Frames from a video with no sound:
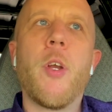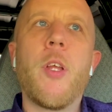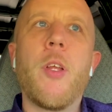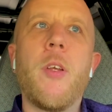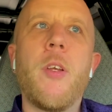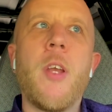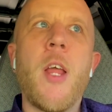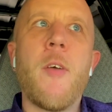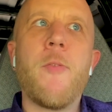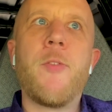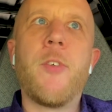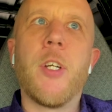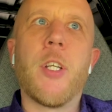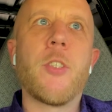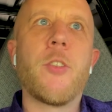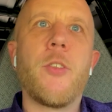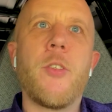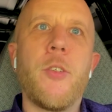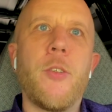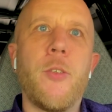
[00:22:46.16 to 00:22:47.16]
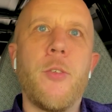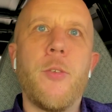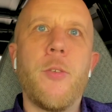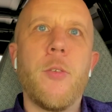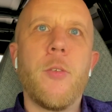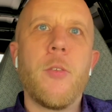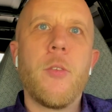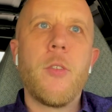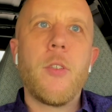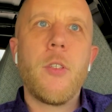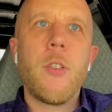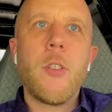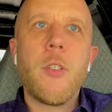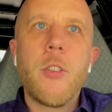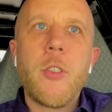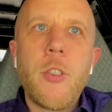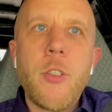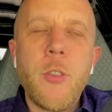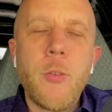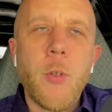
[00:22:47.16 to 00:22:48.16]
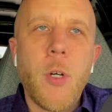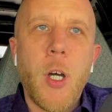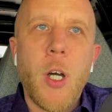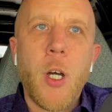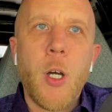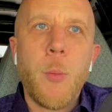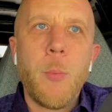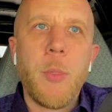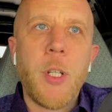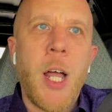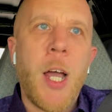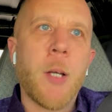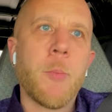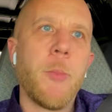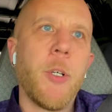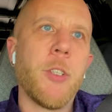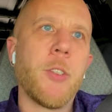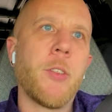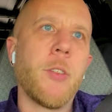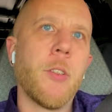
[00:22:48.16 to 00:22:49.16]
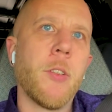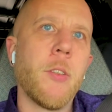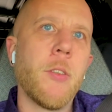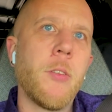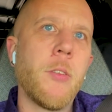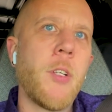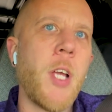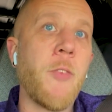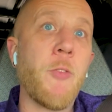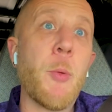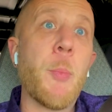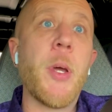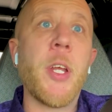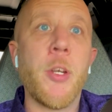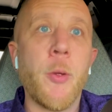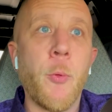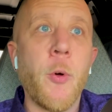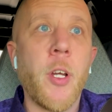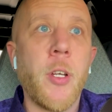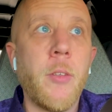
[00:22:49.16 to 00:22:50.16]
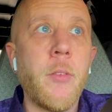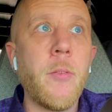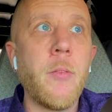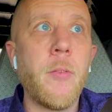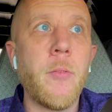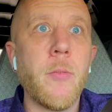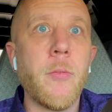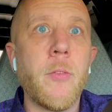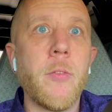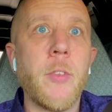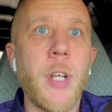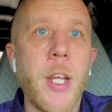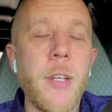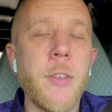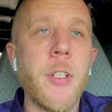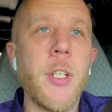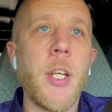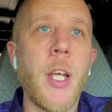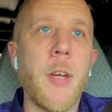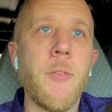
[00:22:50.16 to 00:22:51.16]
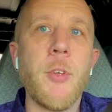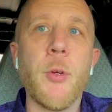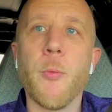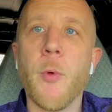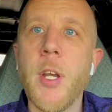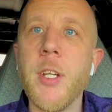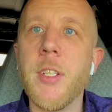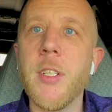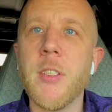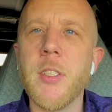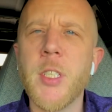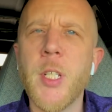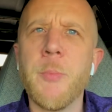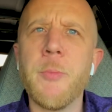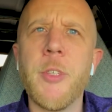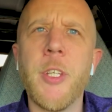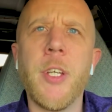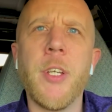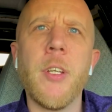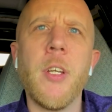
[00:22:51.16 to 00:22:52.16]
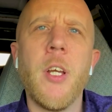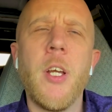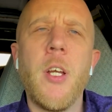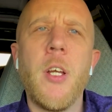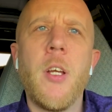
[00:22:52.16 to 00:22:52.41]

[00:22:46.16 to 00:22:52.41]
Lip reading: Netflix do to Blockbuster. Have you been to one lately? Have you rented something?